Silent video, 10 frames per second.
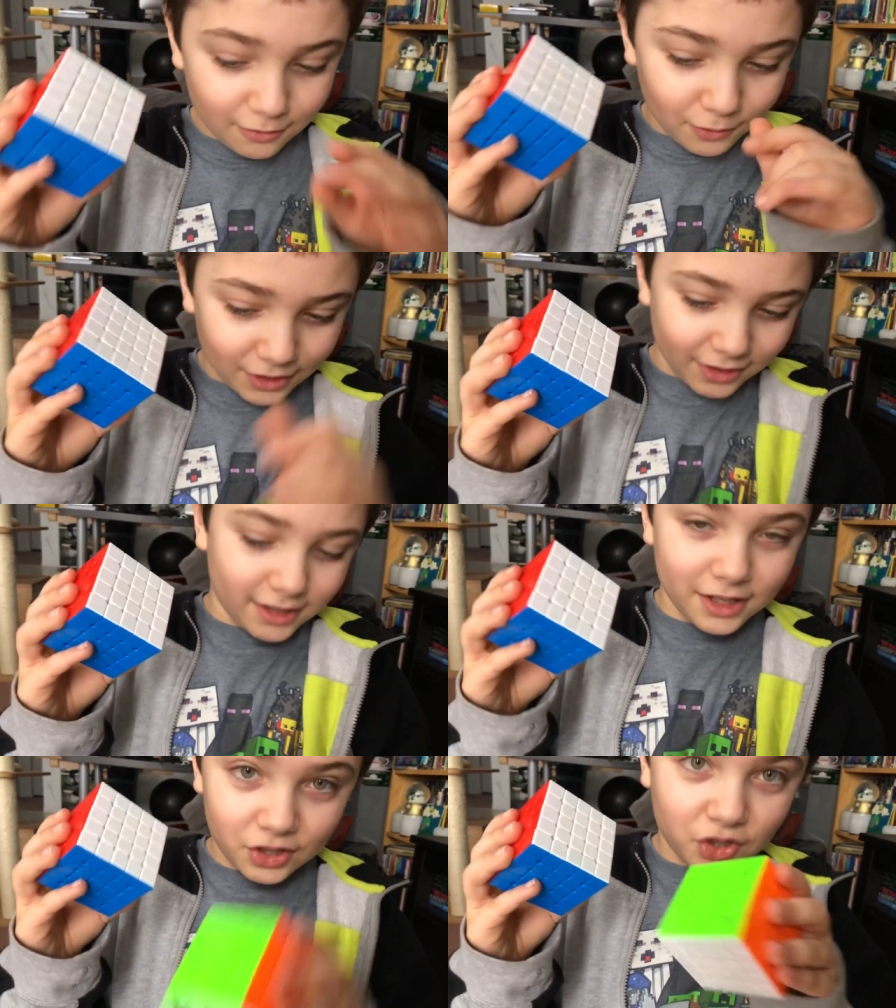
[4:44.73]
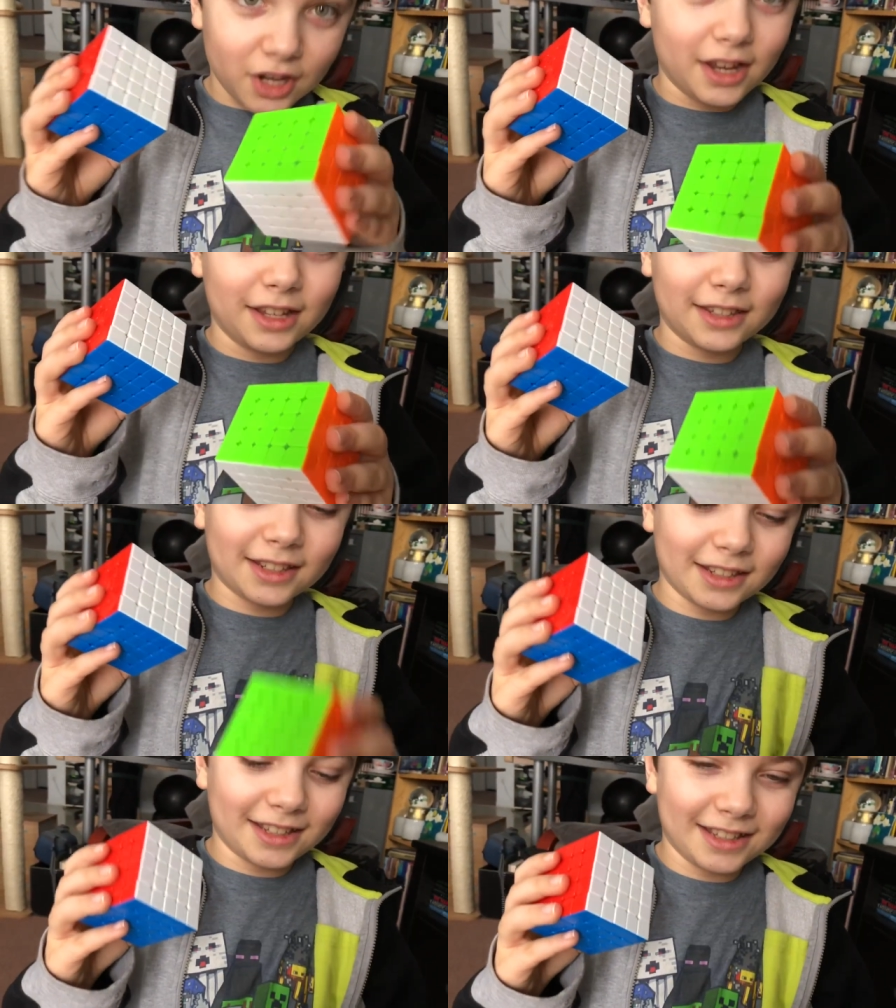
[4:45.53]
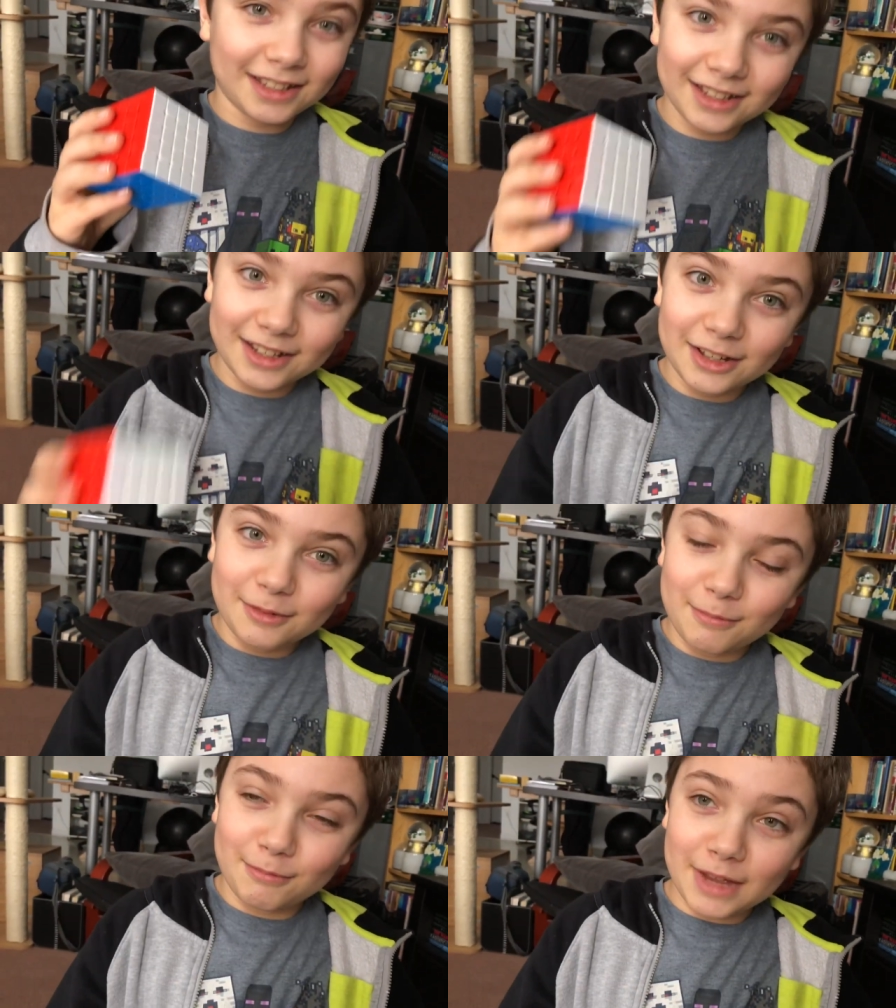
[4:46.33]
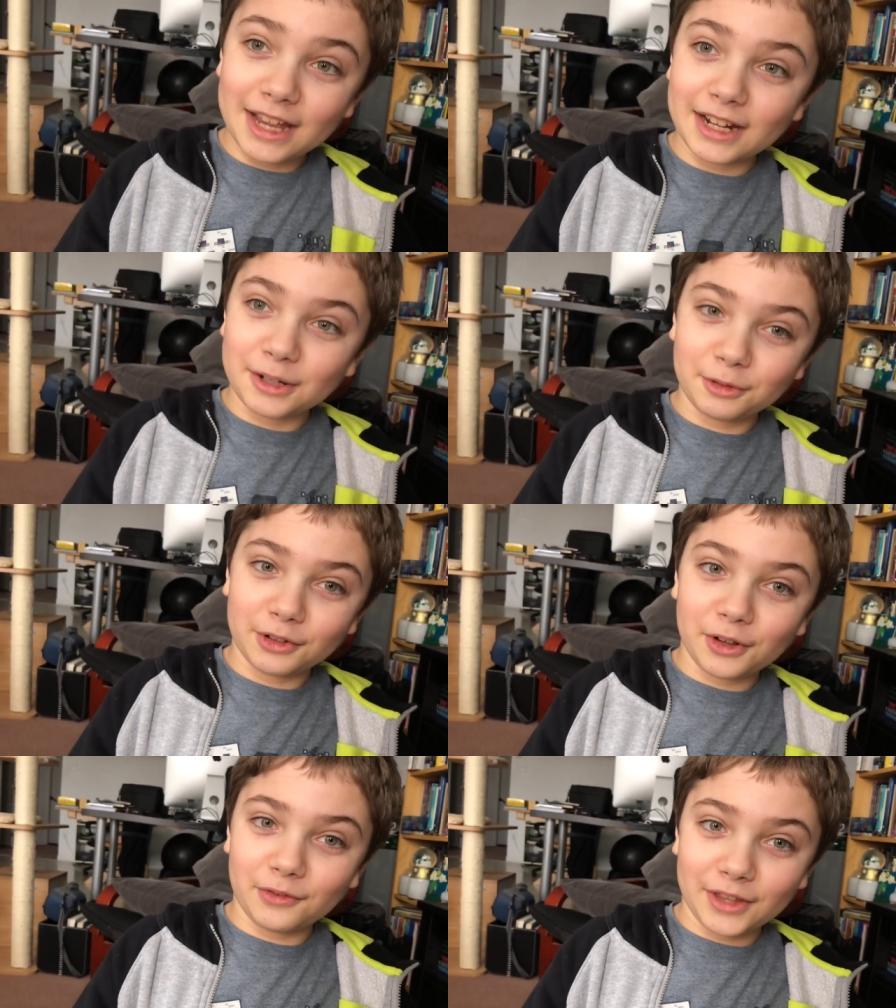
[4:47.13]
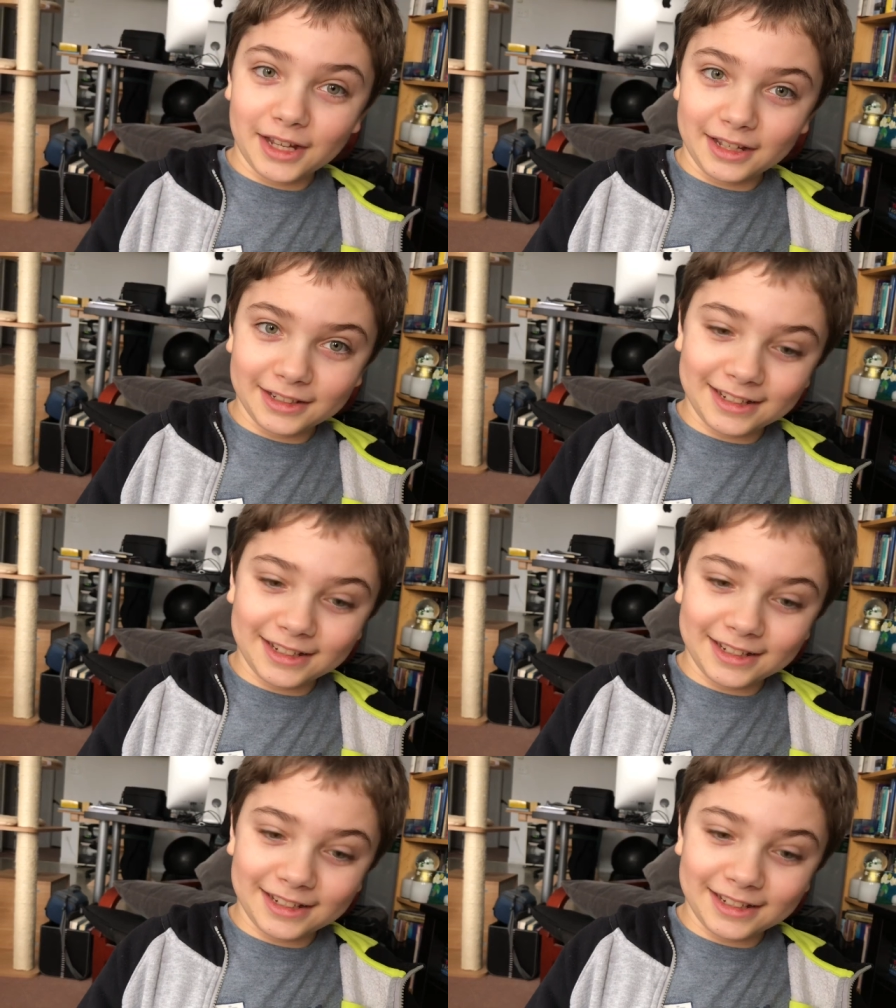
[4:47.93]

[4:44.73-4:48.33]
with these shades, man, I would love that.